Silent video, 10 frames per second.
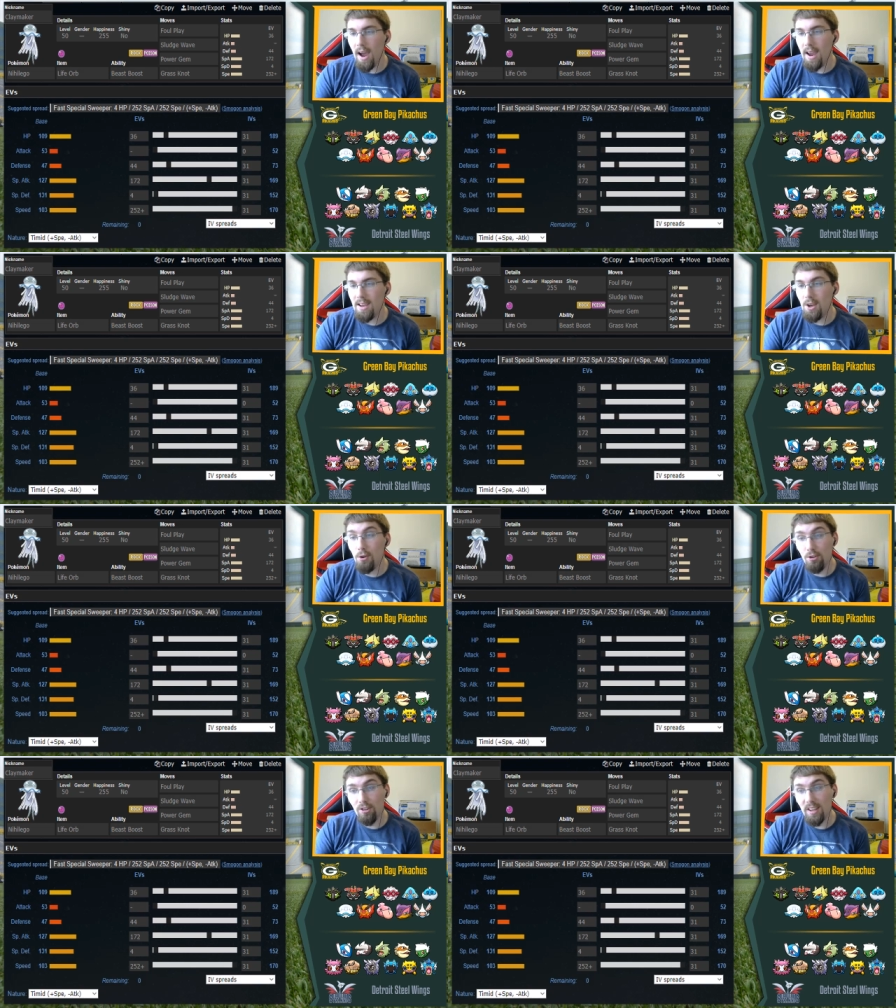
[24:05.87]
I
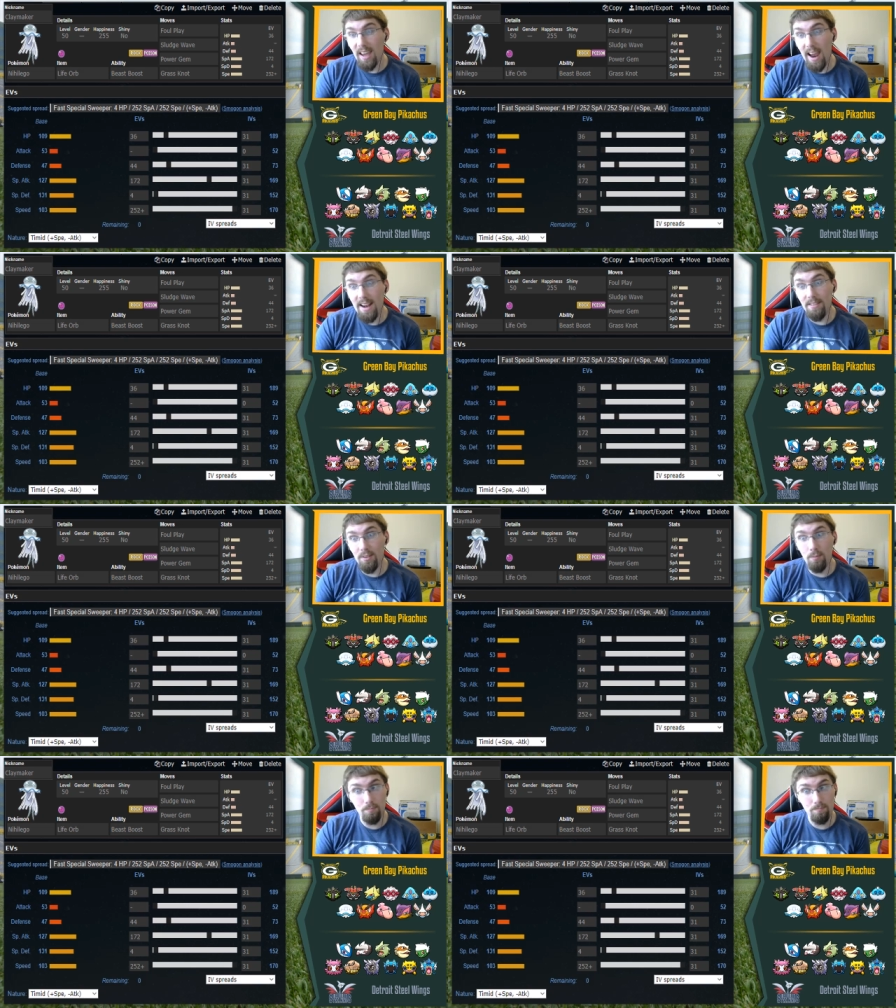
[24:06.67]
usually hate
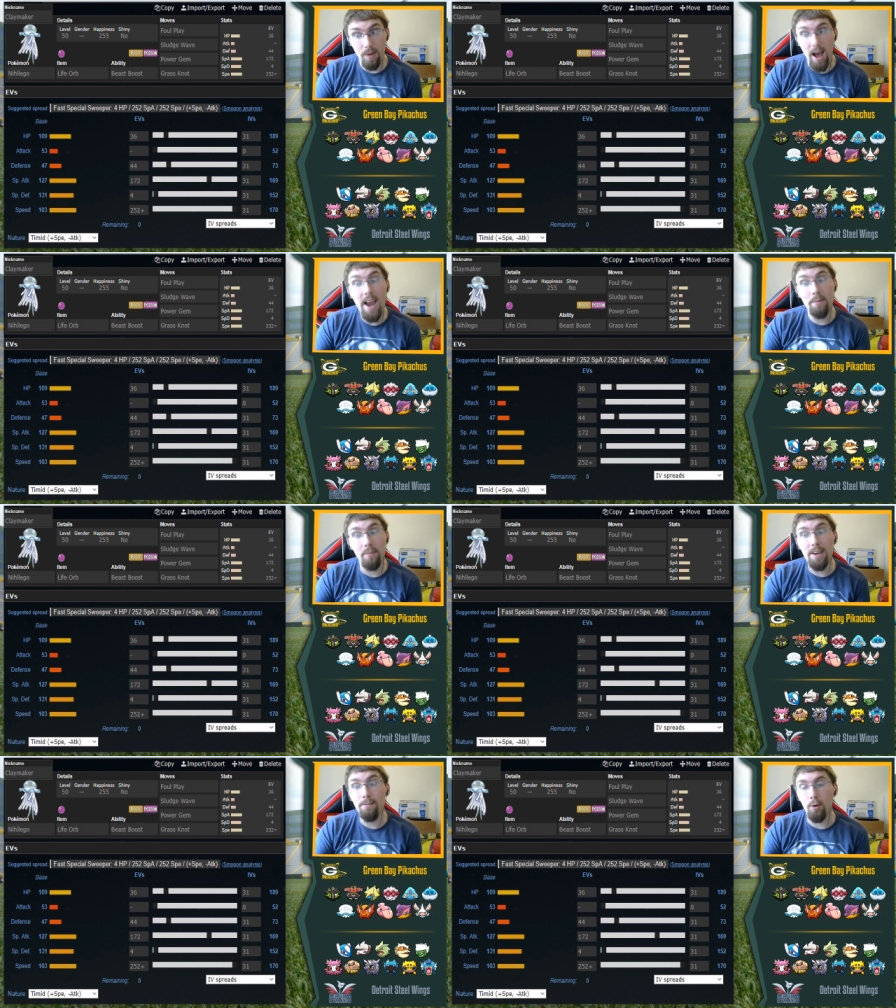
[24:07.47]
the
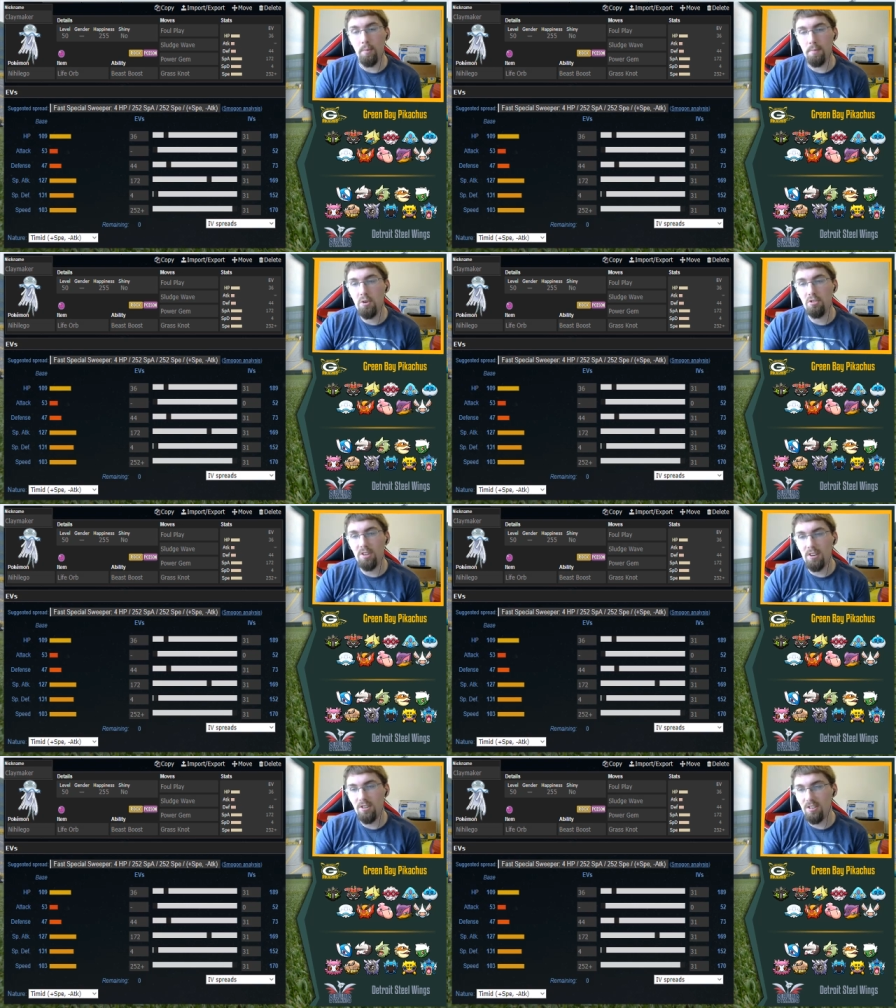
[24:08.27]
item Life Orb. I'm
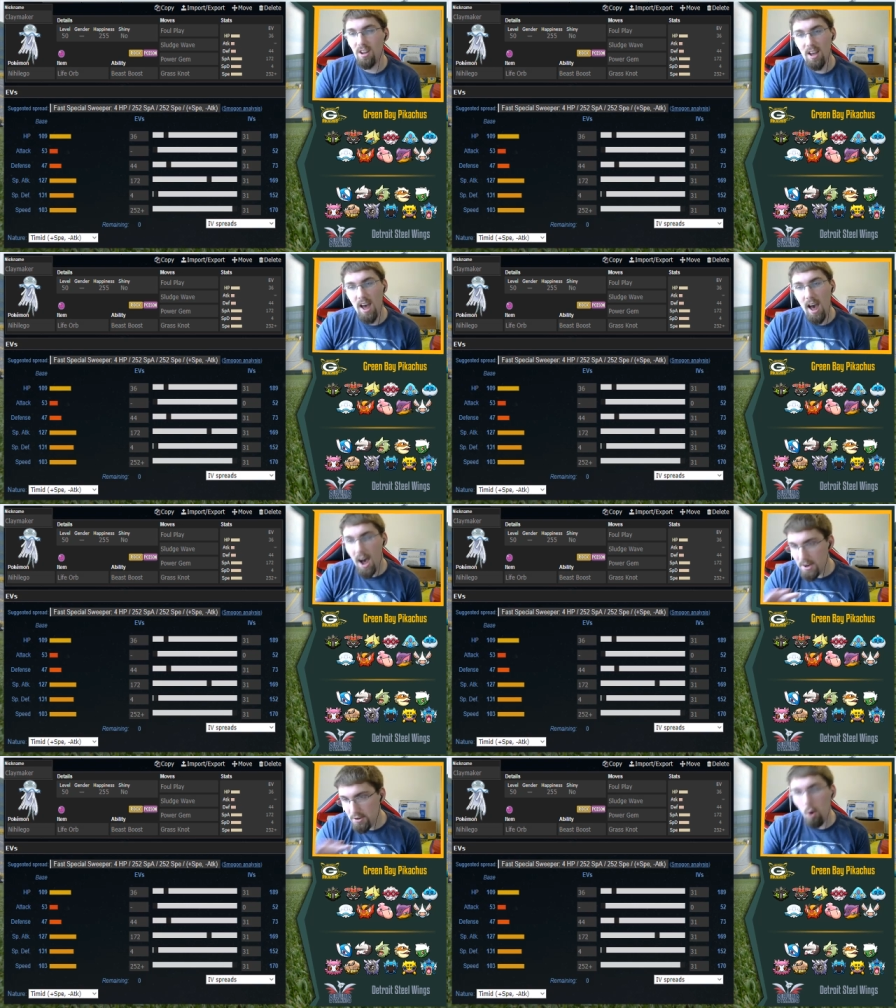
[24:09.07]
usually just,
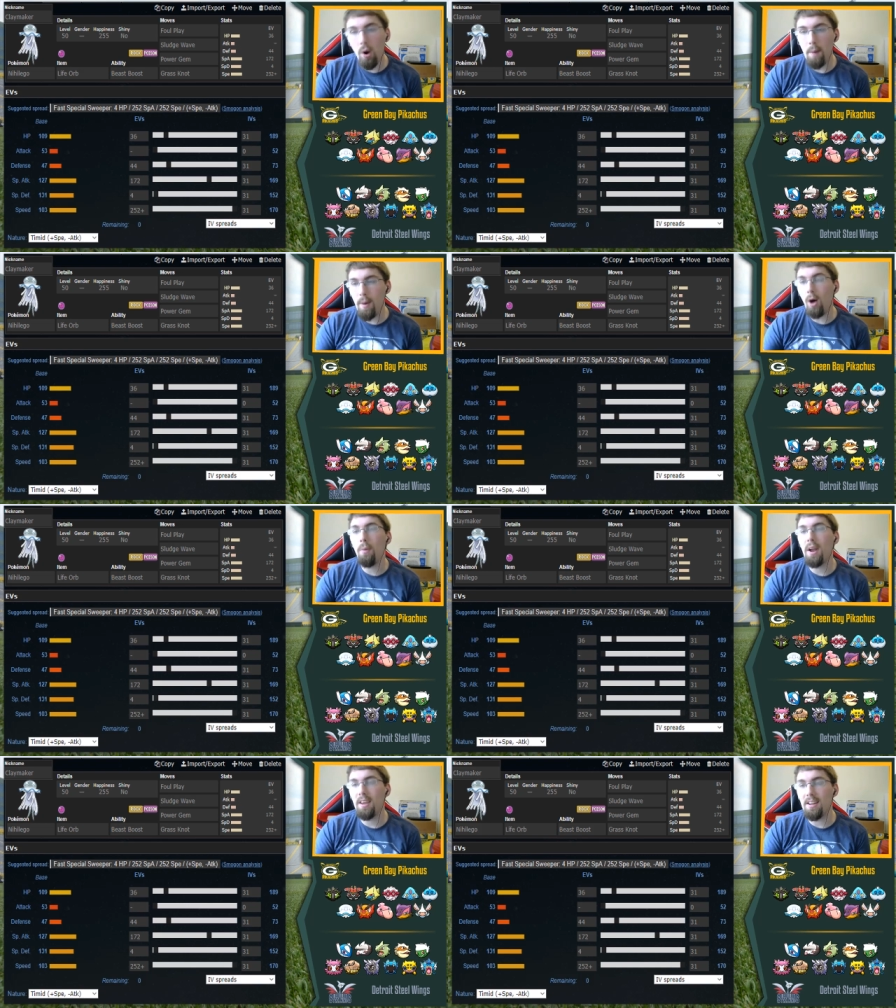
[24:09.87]
I don't, I'm
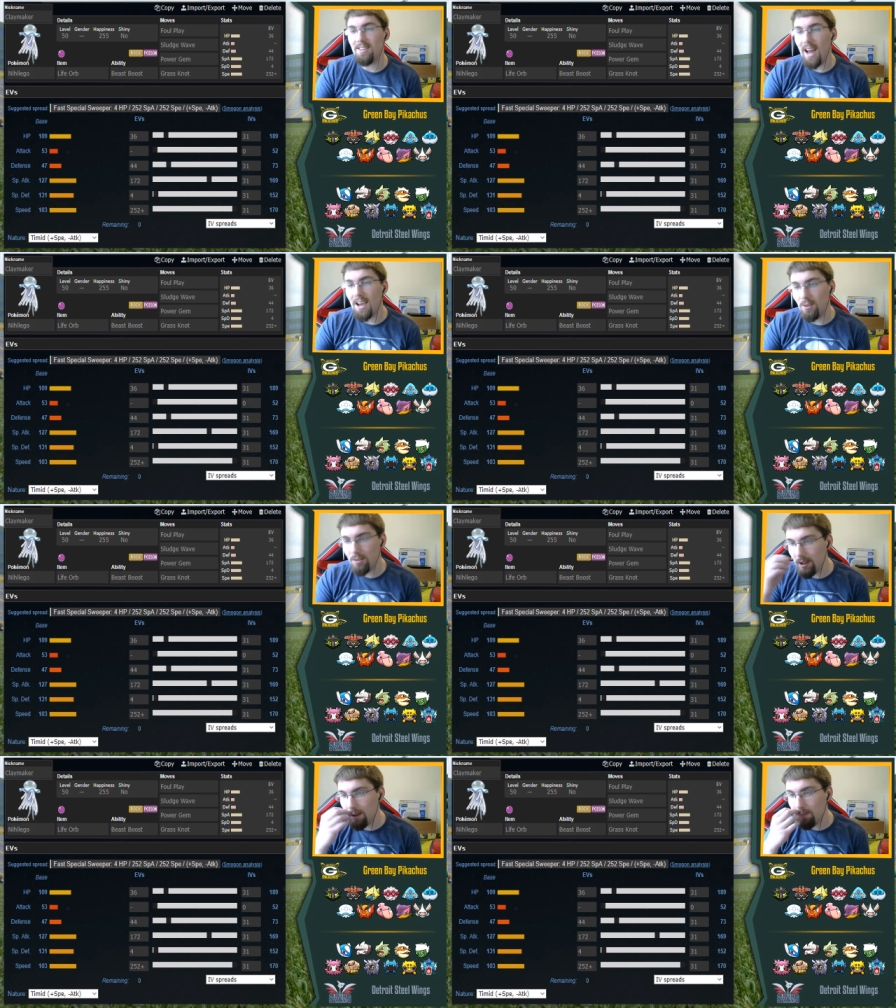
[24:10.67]
hellbent against not
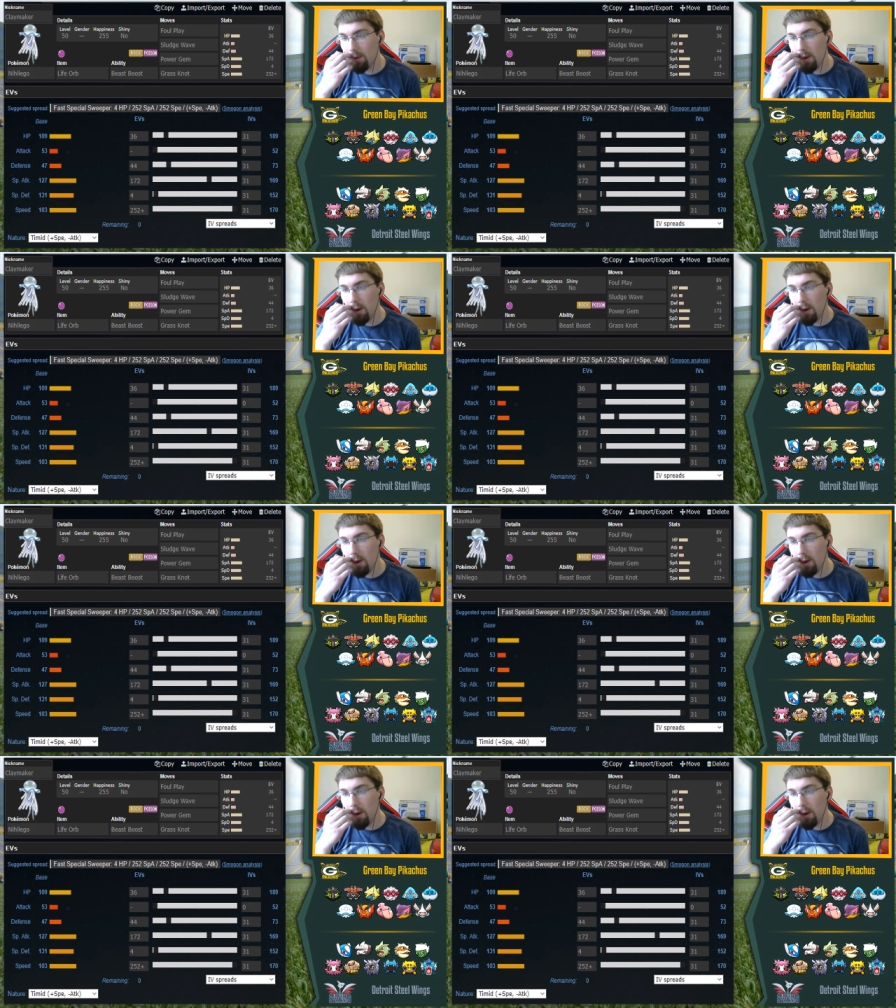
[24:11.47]
using it.